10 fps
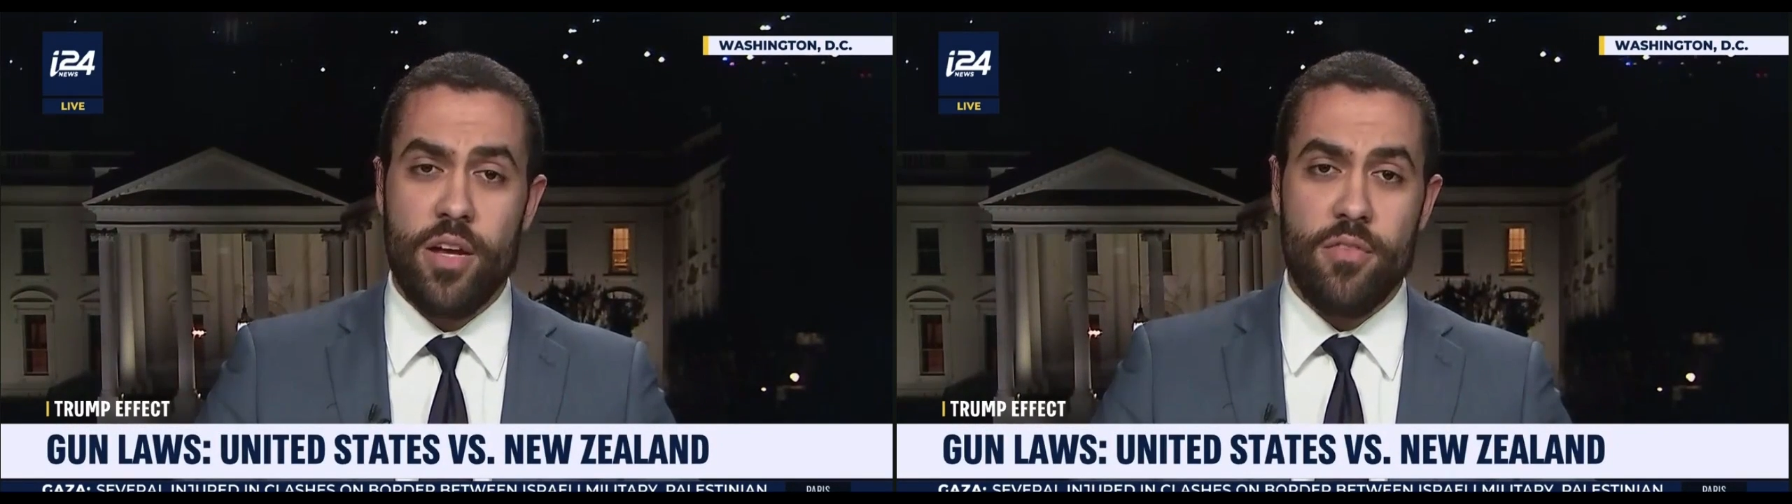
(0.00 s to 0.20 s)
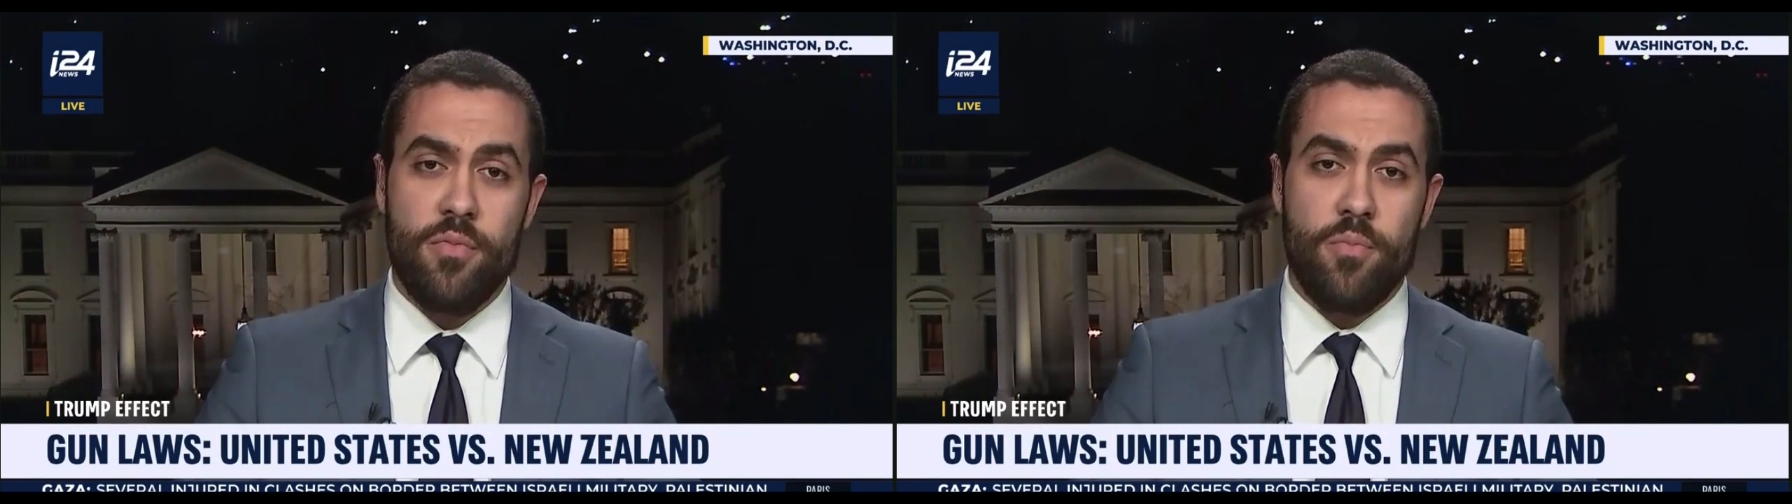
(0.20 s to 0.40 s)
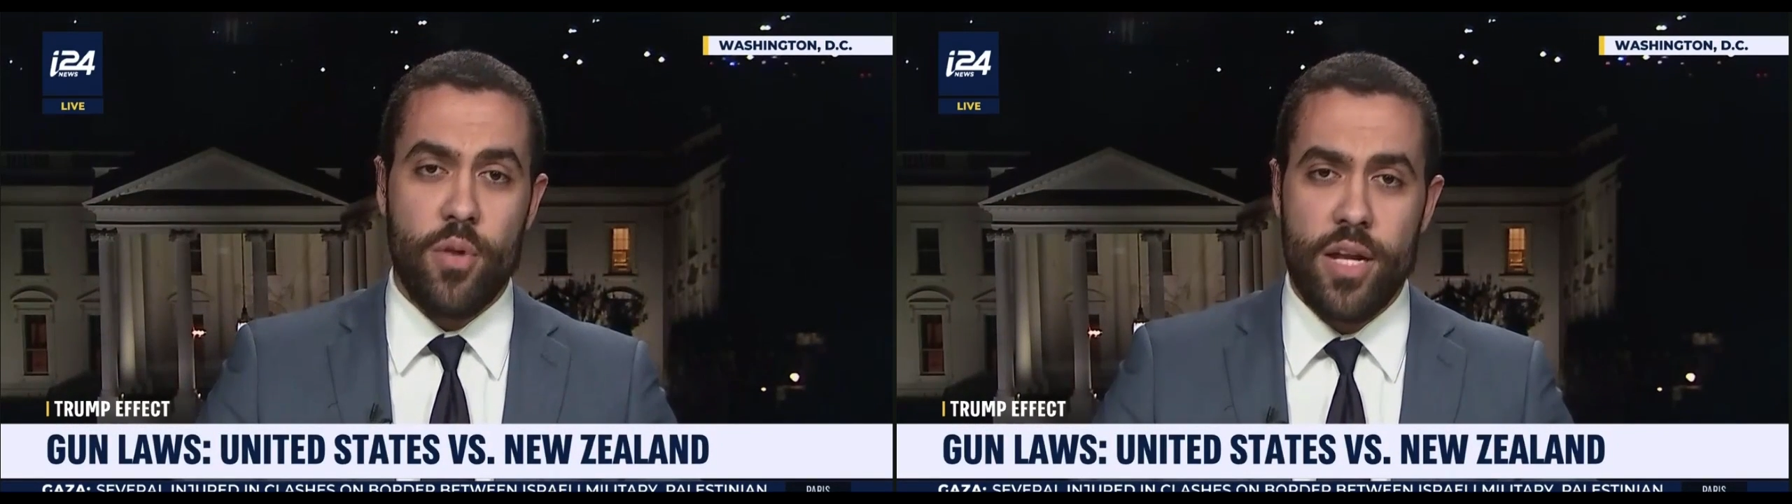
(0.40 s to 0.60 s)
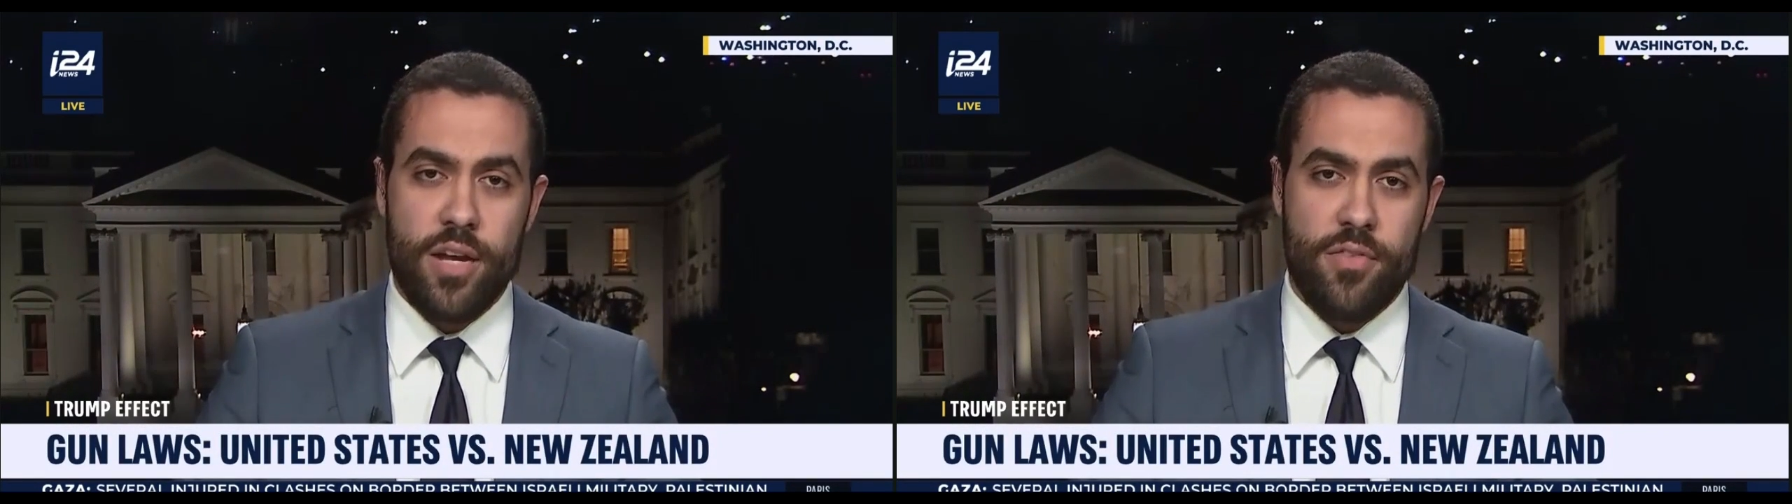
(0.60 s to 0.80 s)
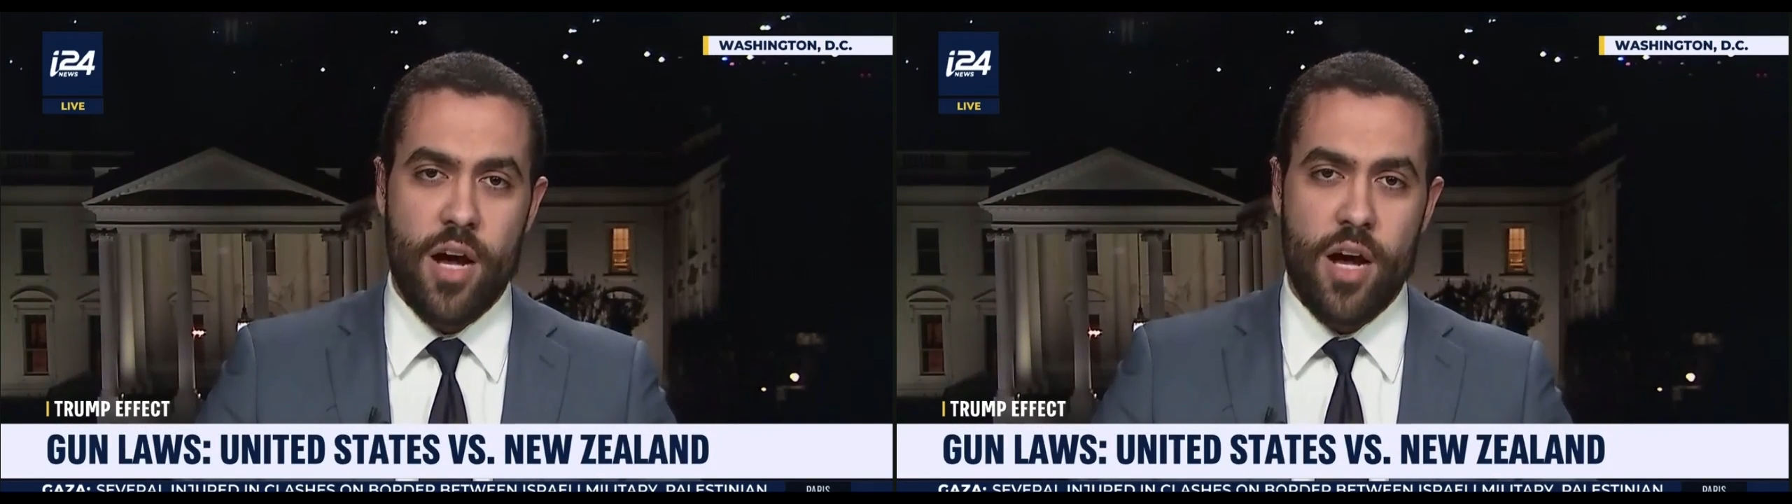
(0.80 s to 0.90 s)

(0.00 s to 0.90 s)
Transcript: definition is